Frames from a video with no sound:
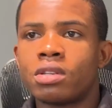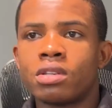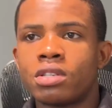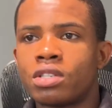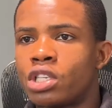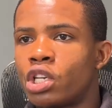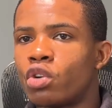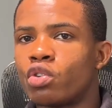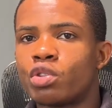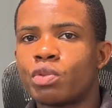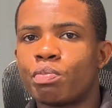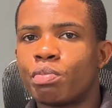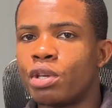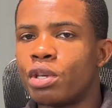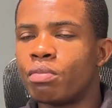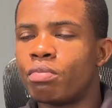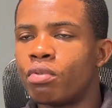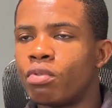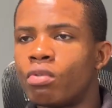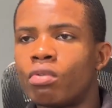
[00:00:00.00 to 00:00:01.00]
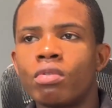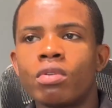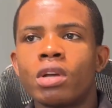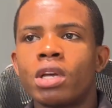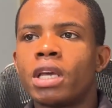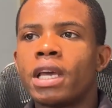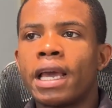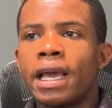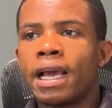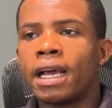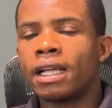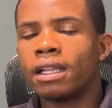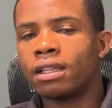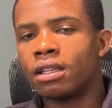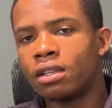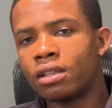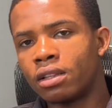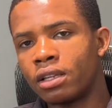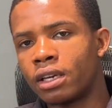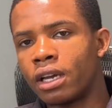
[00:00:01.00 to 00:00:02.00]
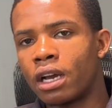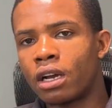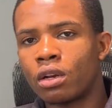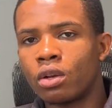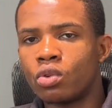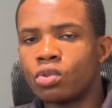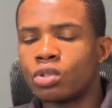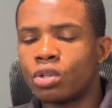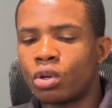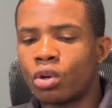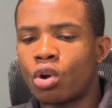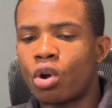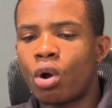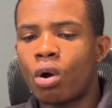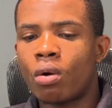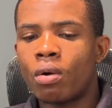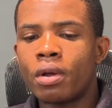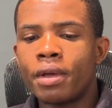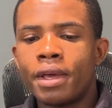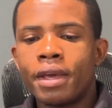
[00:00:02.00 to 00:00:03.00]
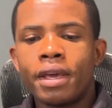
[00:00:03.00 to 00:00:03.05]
salespeople and they get closed on a call.